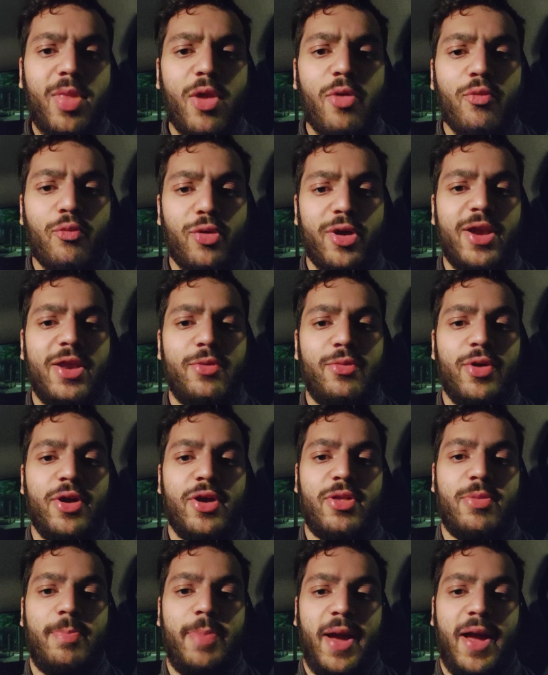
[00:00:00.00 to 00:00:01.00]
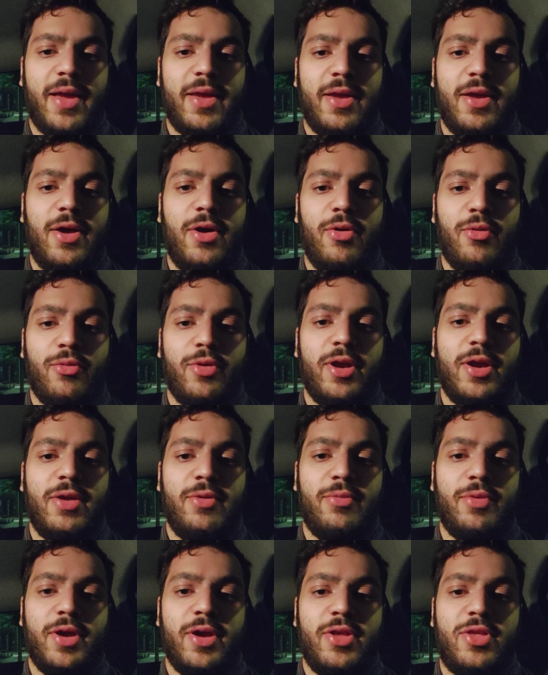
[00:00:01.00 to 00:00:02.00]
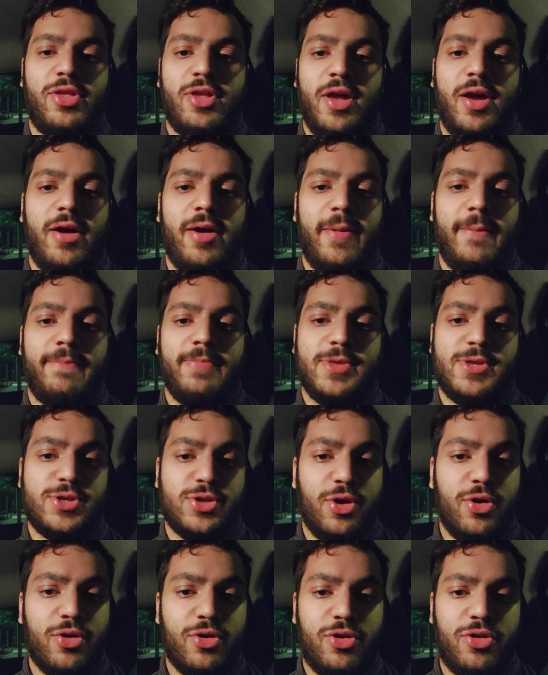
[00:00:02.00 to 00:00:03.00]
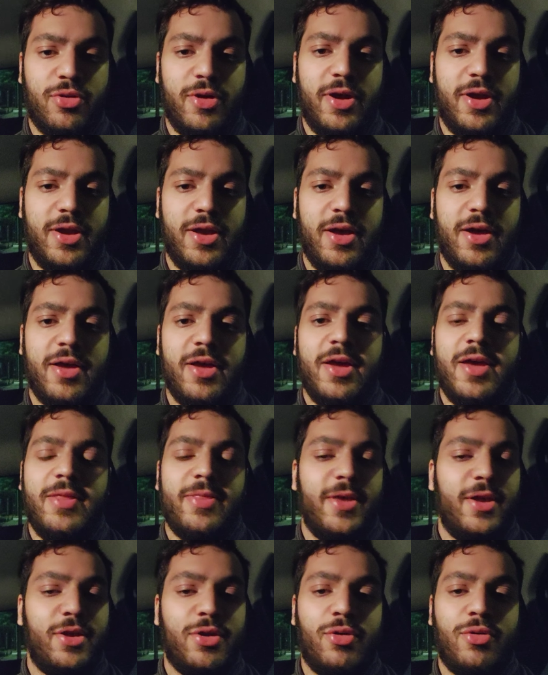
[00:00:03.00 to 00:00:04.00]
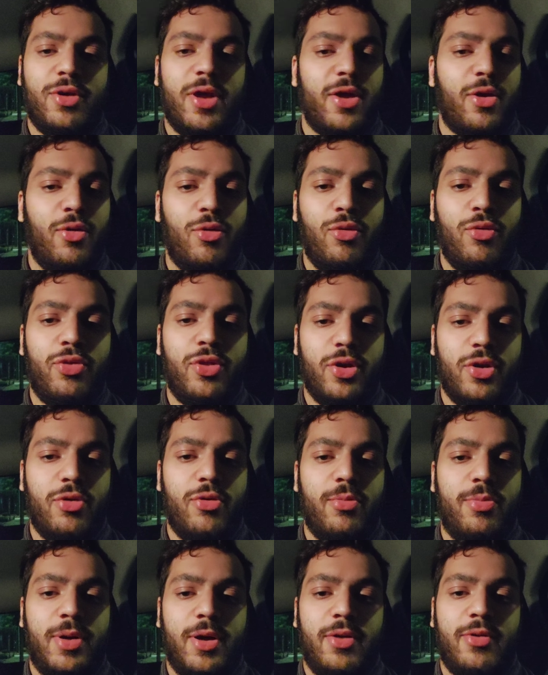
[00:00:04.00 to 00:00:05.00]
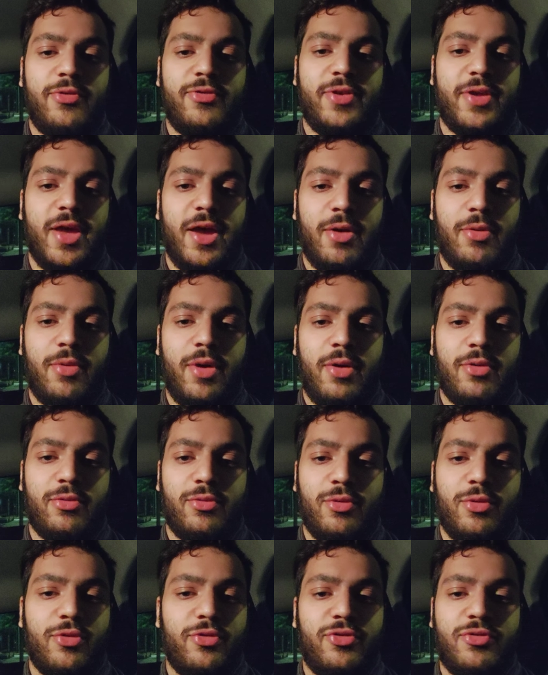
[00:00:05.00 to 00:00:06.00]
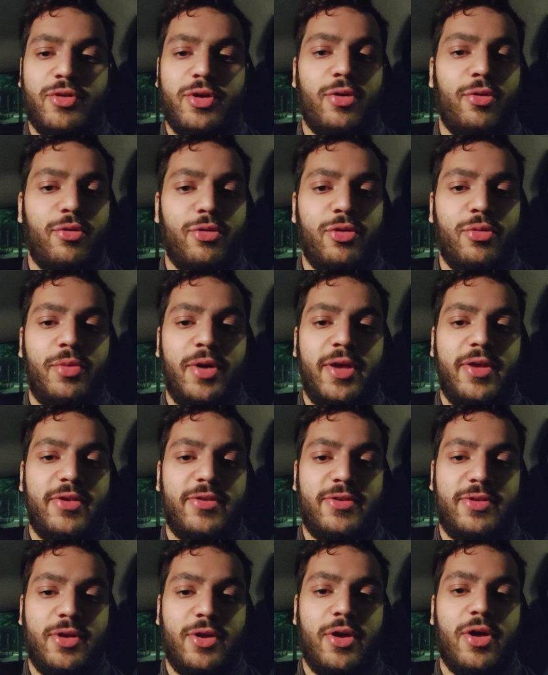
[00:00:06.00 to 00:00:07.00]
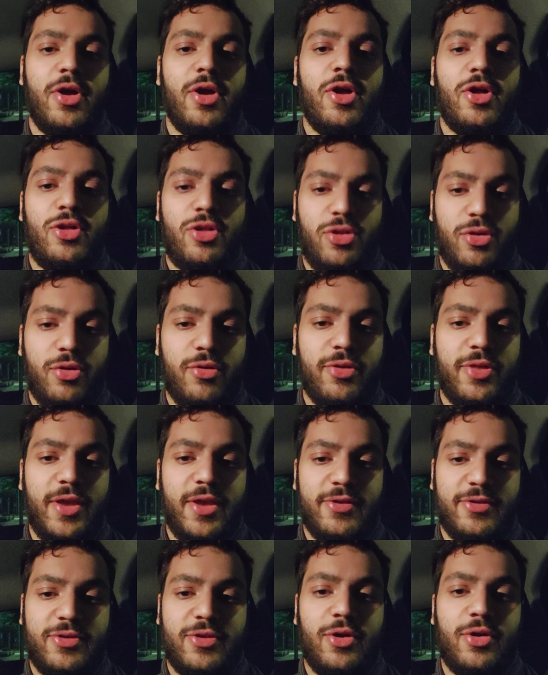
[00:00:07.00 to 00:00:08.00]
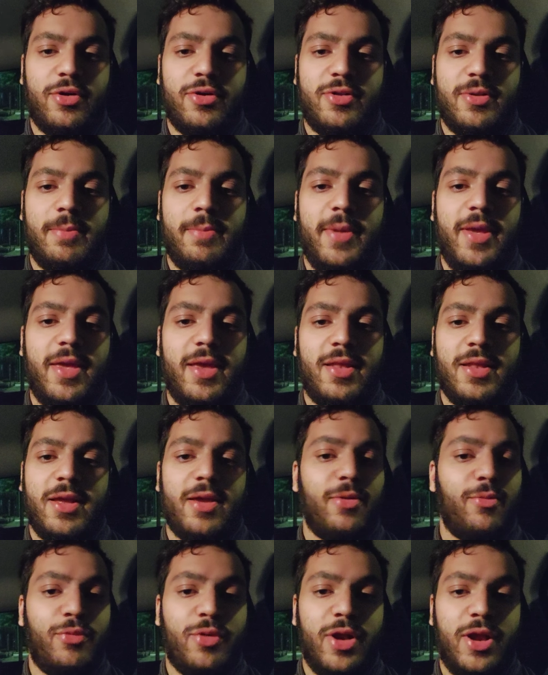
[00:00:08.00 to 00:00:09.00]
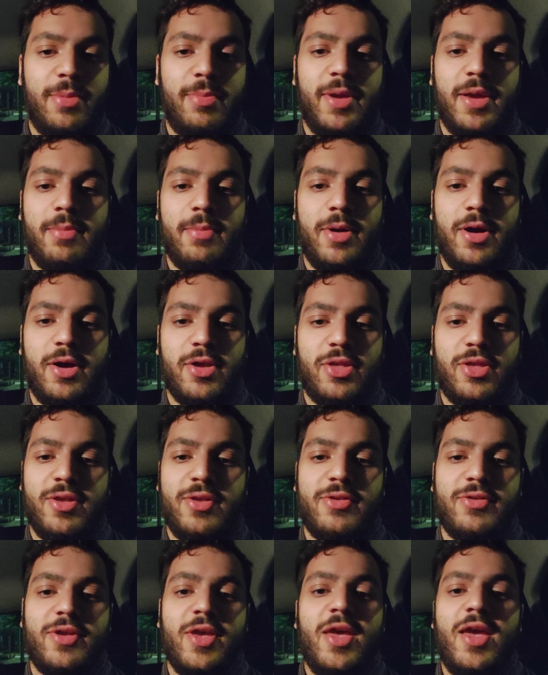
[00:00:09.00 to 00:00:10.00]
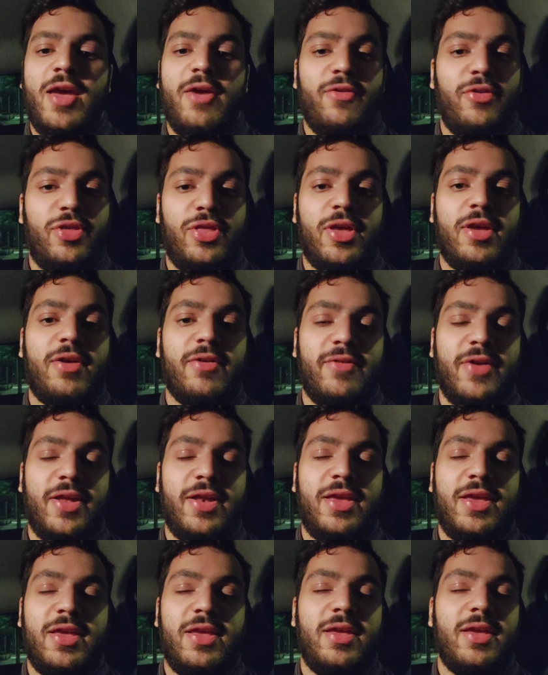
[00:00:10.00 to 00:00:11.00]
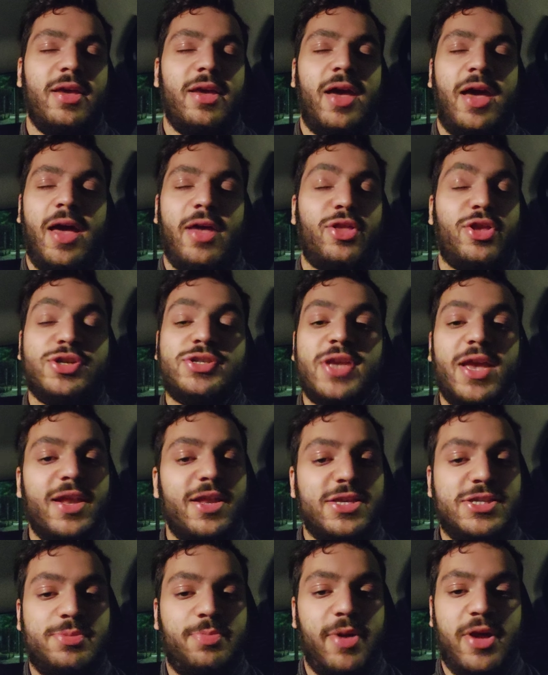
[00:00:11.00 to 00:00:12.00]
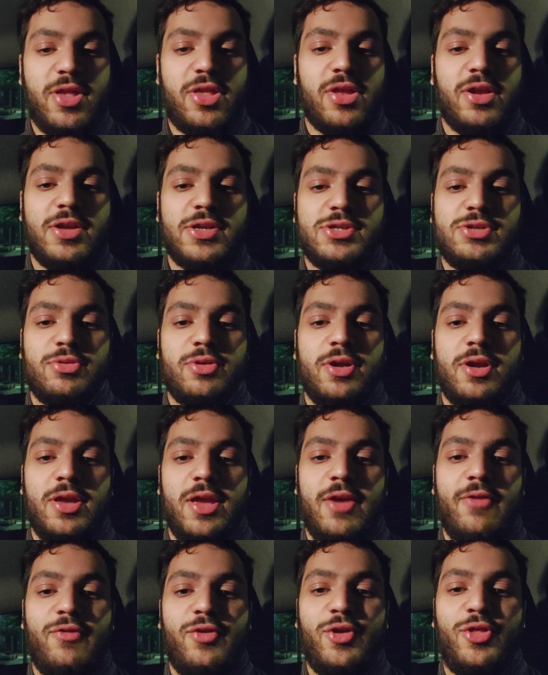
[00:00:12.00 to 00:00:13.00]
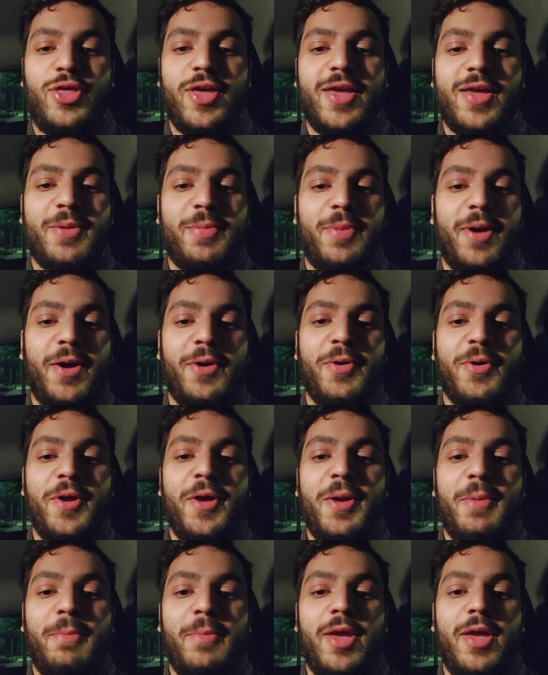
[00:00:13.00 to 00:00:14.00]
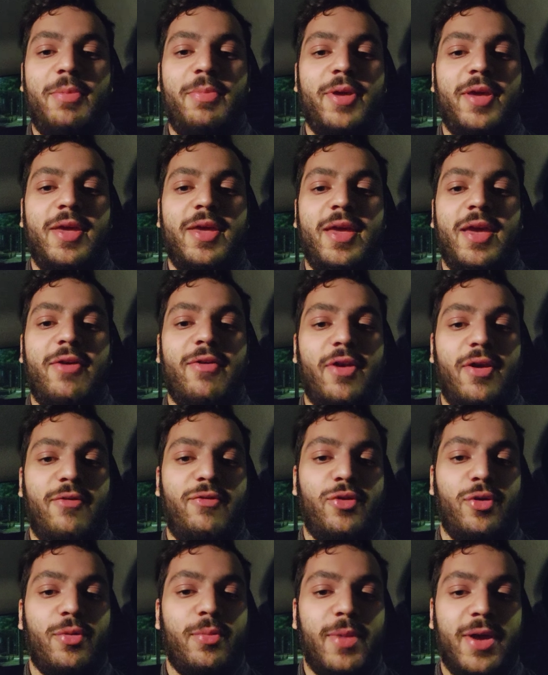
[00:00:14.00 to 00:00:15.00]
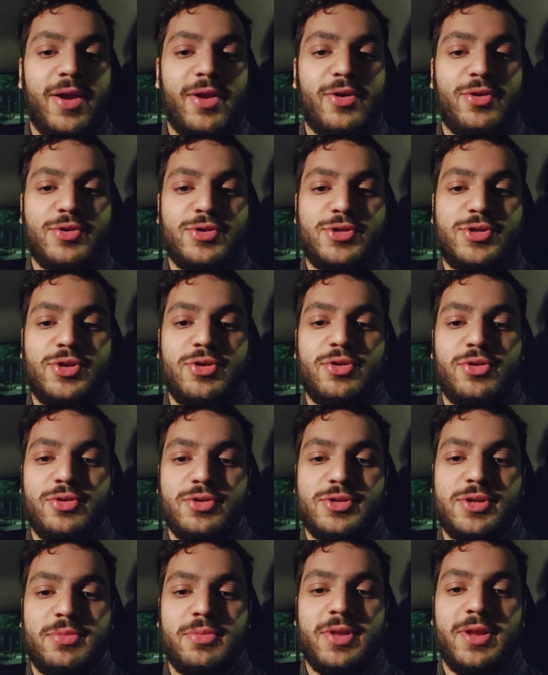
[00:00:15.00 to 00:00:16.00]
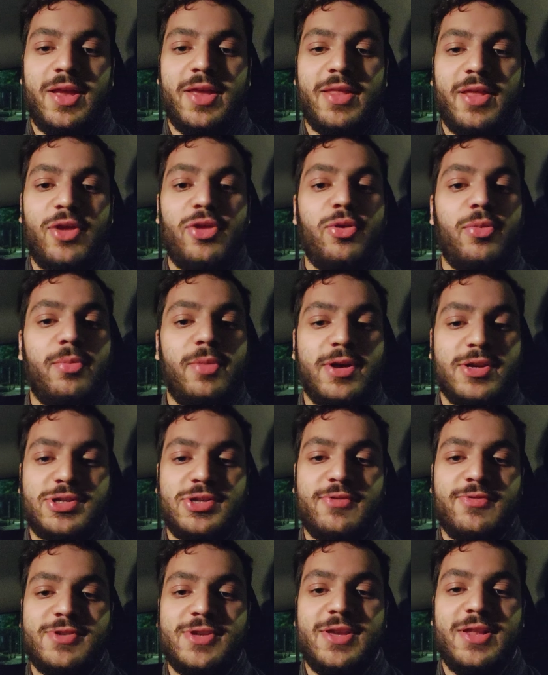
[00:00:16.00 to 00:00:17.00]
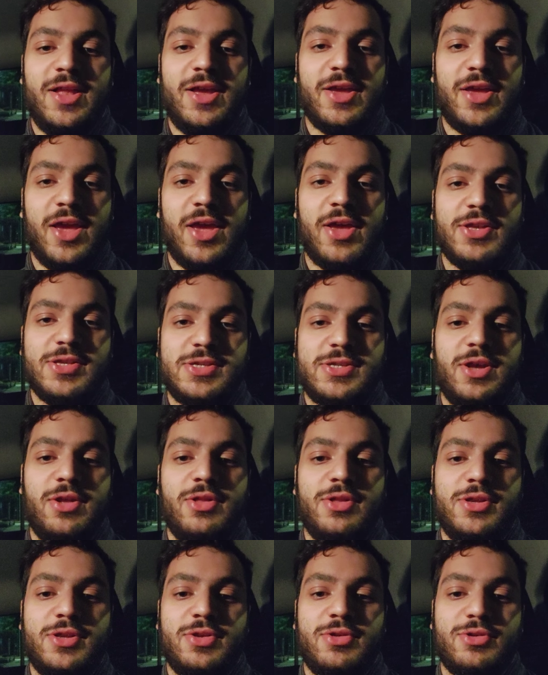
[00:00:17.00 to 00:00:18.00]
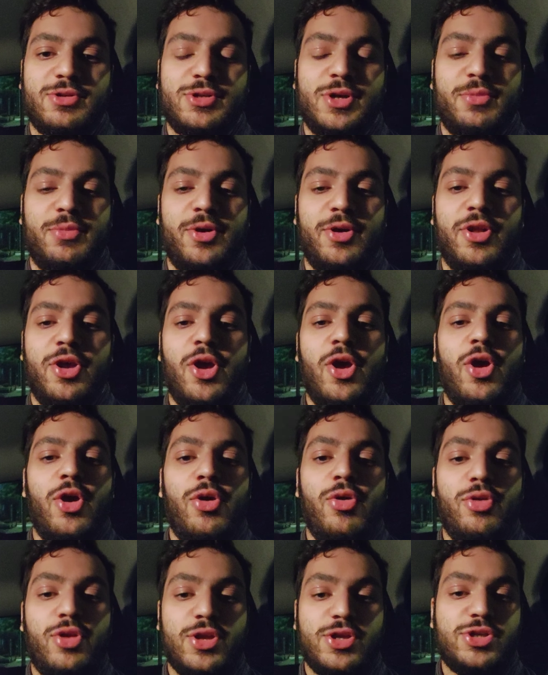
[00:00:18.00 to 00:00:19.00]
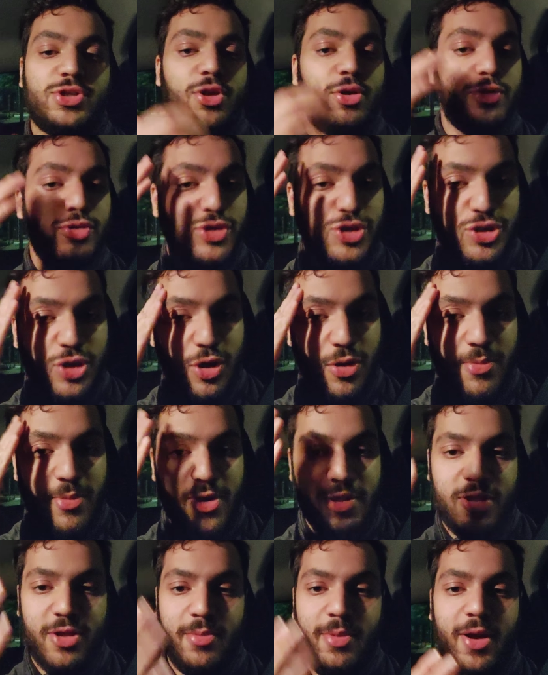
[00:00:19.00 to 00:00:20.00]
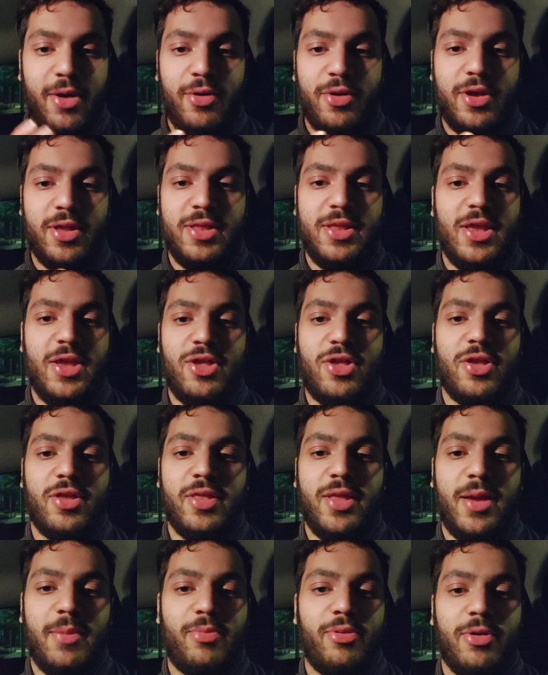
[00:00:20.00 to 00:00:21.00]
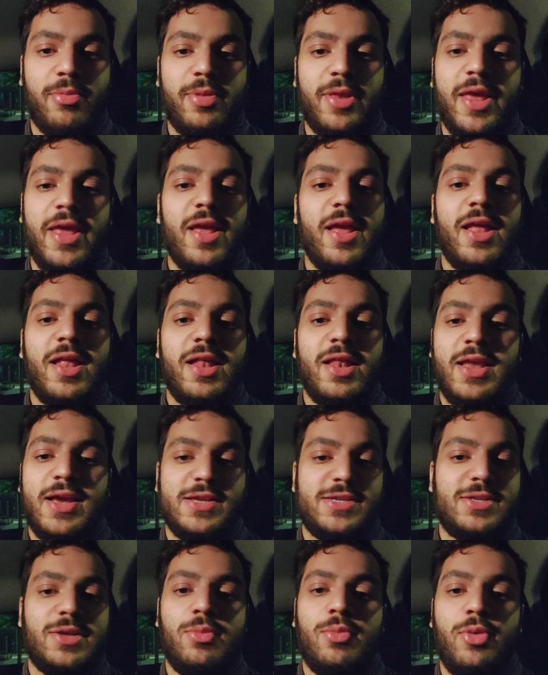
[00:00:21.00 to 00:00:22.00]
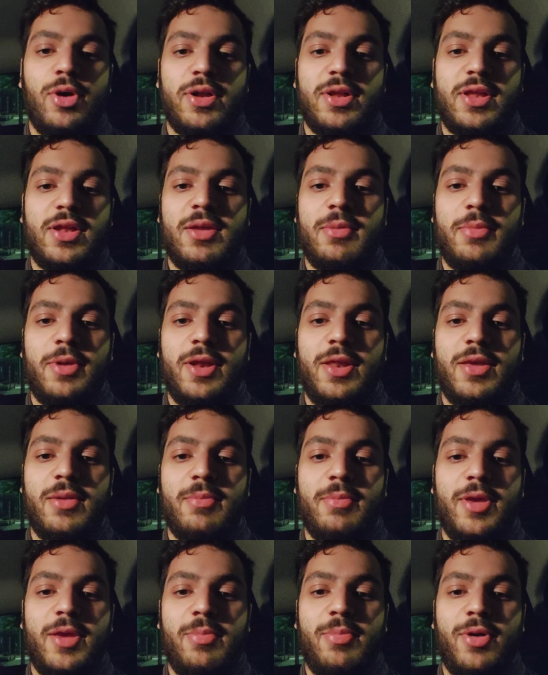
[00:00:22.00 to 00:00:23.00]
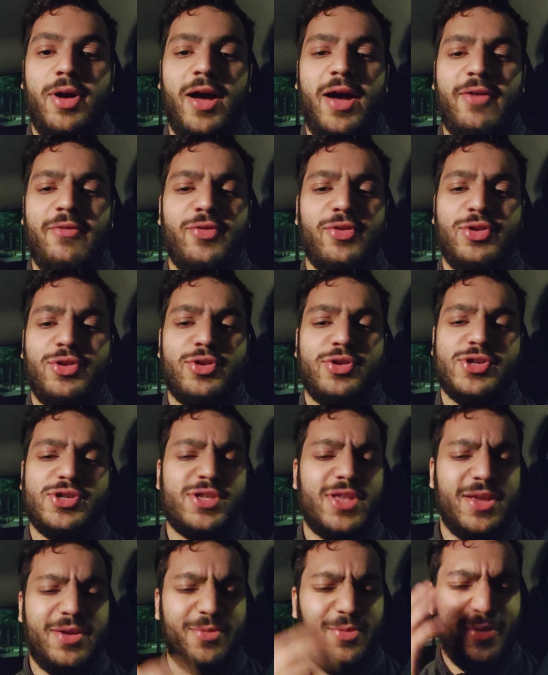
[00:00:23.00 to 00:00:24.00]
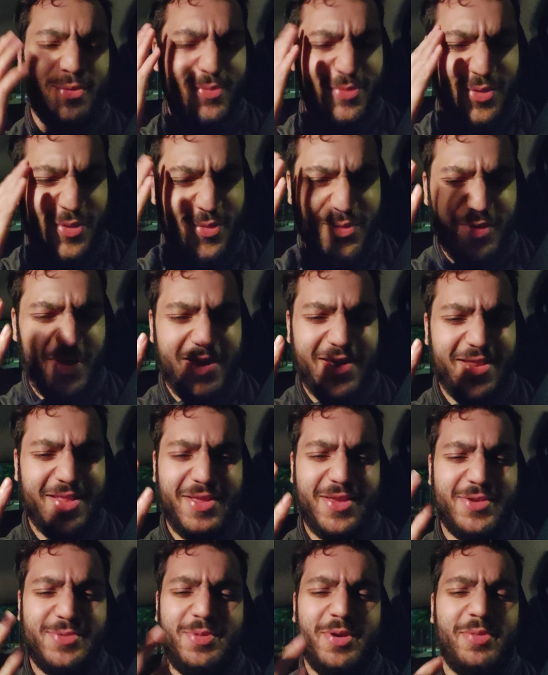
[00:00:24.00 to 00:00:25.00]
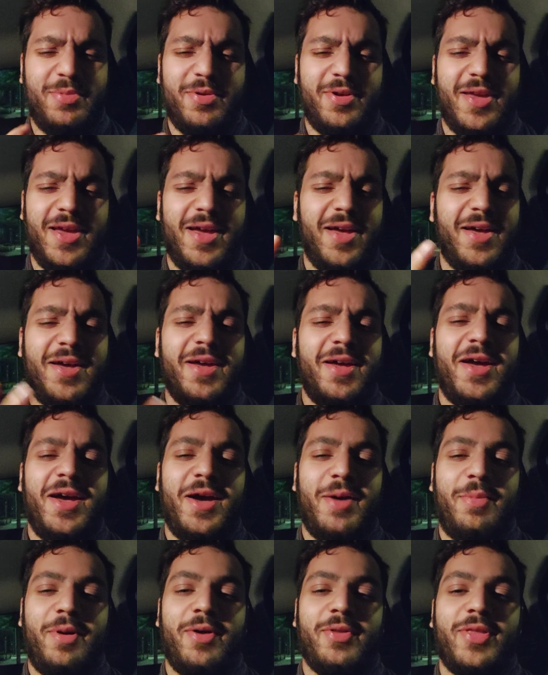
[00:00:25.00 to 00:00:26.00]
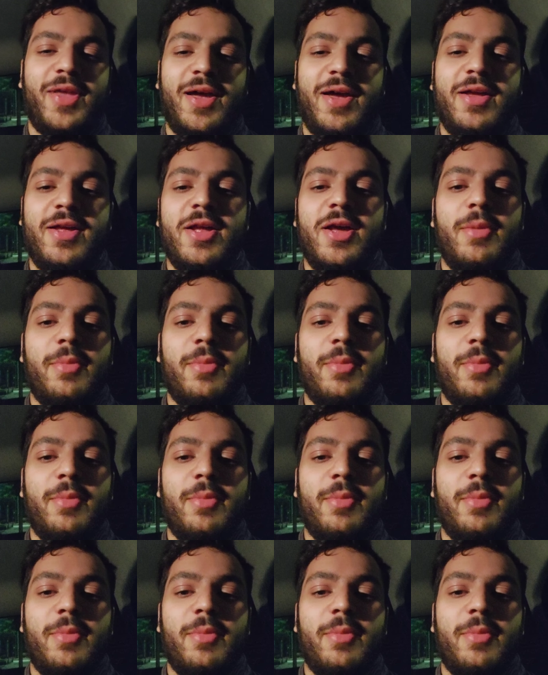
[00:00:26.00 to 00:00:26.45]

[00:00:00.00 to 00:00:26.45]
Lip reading: really rich banker or really rich stock trader, they know like all the loopholes to get around Wall Street, all the ways to short their stocks and make like really big margins. If you think of any just any specialist really, if you think about maybe if you're a medical student or something like that, you must have seen like a consultant or someone who just knows so much about a condition that probably less than 1 in a million people have, and you just think, why do these people care about that?